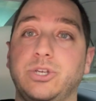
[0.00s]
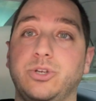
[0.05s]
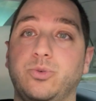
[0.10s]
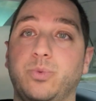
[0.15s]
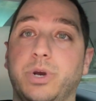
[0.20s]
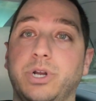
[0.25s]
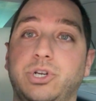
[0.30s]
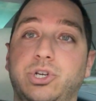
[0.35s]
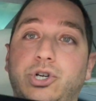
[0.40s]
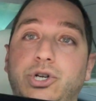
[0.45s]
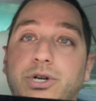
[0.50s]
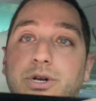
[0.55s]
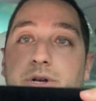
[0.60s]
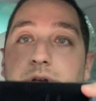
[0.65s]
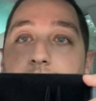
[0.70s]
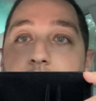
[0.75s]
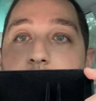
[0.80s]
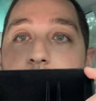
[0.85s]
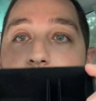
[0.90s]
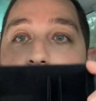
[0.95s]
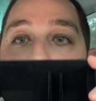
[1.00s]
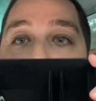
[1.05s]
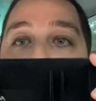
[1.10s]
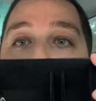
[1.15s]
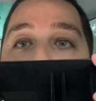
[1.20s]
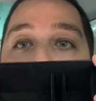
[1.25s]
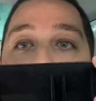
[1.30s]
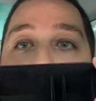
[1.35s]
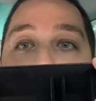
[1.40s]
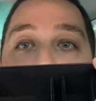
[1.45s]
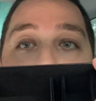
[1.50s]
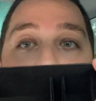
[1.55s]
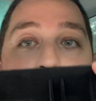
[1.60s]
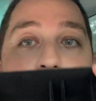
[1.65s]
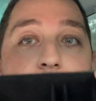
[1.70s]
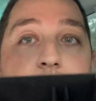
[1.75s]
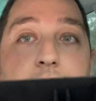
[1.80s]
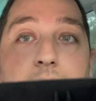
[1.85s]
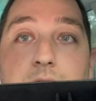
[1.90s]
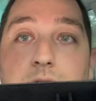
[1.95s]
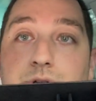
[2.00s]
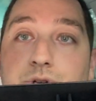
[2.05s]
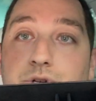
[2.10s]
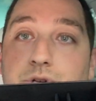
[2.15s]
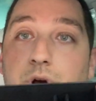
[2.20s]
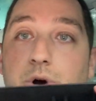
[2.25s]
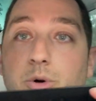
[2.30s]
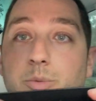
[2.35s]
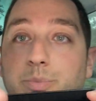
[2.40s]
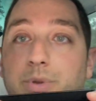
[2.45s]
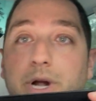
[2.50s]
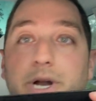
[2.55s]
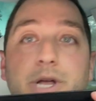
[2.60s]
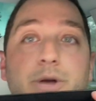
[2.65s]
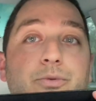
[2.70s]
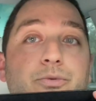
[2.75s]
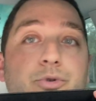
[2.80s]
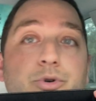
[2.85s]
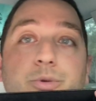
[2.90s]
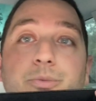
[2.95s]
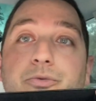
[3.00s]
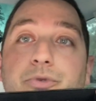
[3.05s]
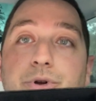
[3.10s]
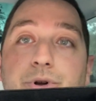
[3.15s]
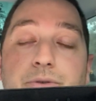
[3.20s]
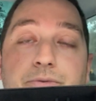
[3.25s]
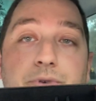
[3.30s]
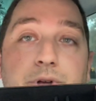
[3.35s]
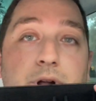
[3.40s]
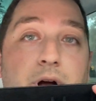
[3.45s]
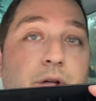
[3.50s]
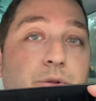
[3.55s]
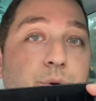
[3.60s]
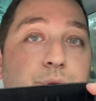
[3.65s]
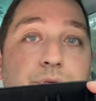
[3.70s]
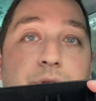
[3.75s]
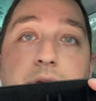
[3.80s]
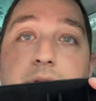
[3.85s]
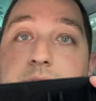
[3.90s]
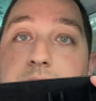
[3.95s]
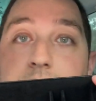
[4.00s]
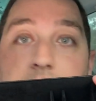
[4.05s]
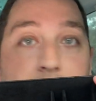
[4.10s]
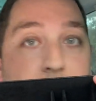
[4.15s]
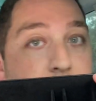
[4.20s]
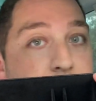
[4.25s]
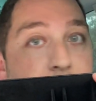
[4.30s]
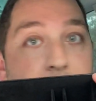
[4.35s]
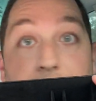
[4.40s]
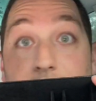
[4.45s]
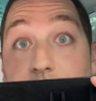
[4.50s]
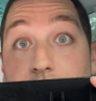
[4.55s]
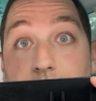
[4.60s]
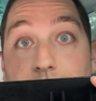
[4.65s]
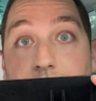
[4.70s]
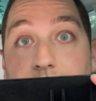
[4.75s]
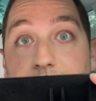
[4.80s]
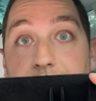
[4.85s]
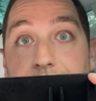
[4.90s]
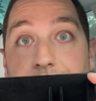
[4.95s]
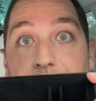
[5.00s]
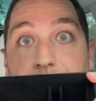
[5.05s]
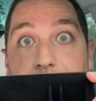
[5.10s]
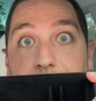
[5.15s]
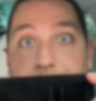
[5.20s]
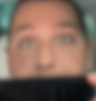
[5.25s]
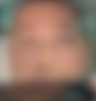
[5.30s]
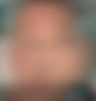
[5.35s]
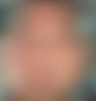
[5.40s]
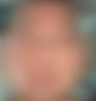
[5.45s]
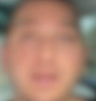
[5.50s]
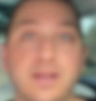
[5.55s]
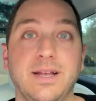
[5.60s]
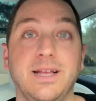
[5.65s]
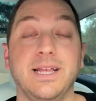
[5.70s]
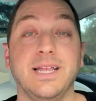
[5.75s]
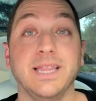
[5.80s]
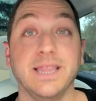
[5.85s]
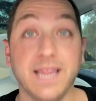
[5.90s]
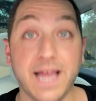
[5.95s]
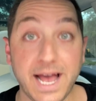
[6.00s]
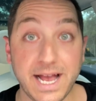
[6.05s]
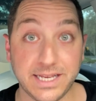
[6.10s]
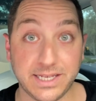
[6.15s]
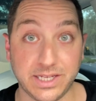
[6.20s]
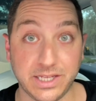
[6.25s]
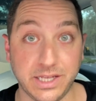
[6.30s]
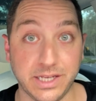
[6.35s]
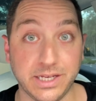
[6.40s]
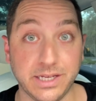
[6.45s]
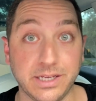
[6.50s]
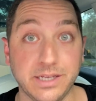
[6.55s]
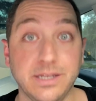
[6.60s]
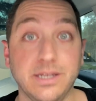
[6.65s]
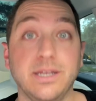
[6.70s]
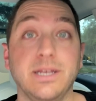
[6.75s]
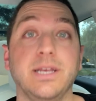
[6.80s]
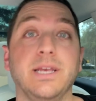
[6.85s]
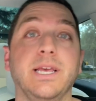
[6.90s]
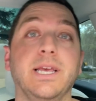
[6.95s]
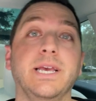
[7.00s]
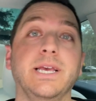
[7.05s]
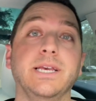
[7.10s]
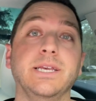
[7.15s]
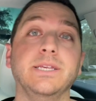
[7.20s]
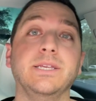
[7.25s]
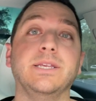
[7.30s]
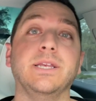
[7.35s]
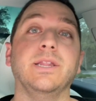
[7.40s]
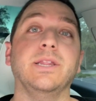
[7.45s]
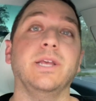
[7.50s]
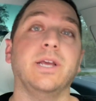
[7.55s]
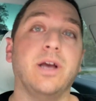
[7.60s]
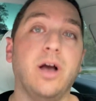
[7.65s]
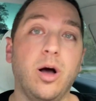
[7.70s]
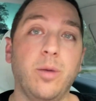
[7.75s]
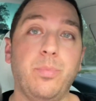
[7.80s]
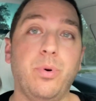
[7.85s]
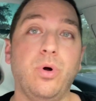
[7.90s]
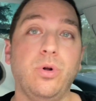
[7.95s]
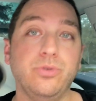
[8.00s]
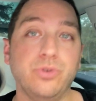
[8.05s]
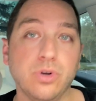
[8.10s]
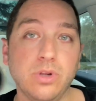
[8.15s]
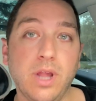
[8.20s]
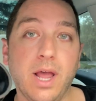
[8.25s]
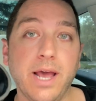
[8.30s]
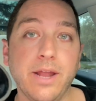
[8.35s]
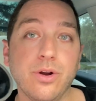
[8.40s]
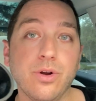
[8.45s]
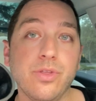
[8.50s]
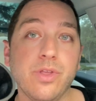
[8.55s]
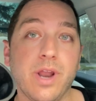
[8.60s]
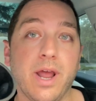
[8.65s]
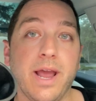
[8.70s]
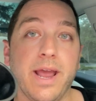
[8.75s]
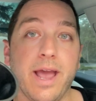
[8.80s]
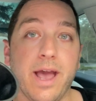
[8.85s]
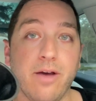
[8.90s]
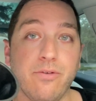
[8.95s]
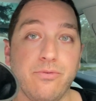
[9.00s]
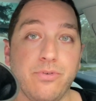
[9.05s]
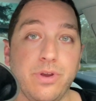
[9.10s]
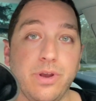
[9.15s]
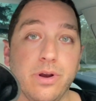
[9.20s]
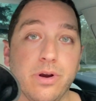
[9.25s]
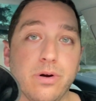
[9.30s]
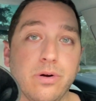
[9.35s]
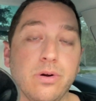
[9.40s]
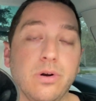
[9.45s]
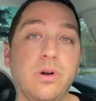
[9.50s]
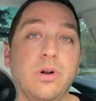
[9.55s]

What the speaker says: which fits perfectly in there, so plenty of room for you to fit other things as you see fit. Lastly is the cup holder liner that I have here.